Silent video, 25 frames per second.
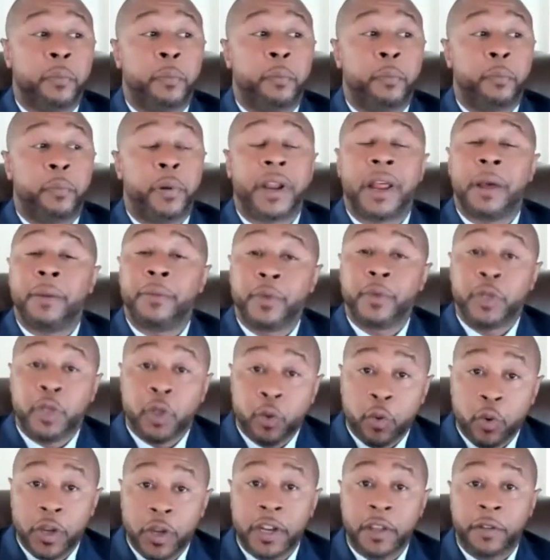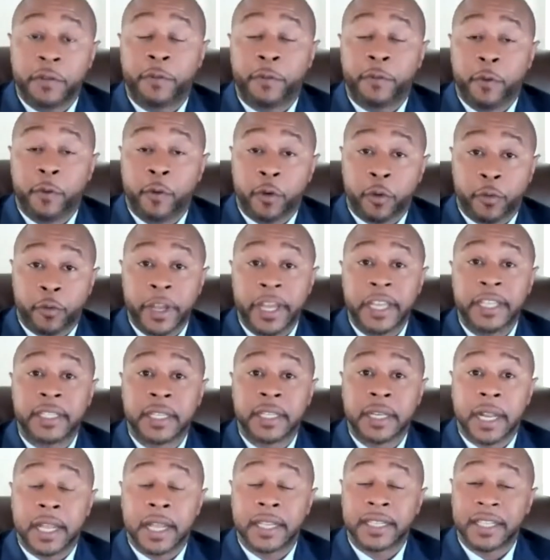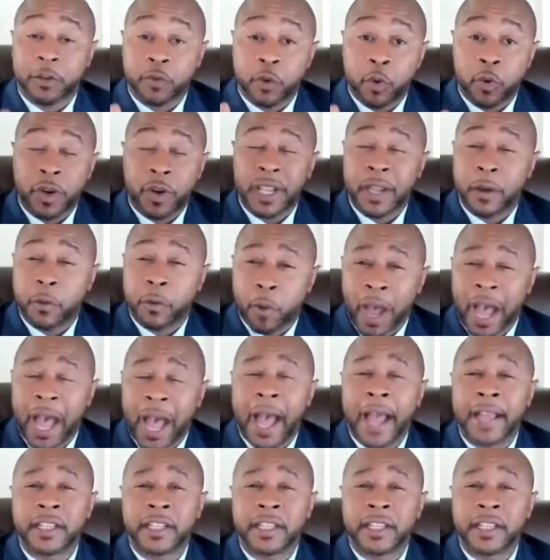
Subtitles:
but I'm doing it for a reason. I said, well, what? Why?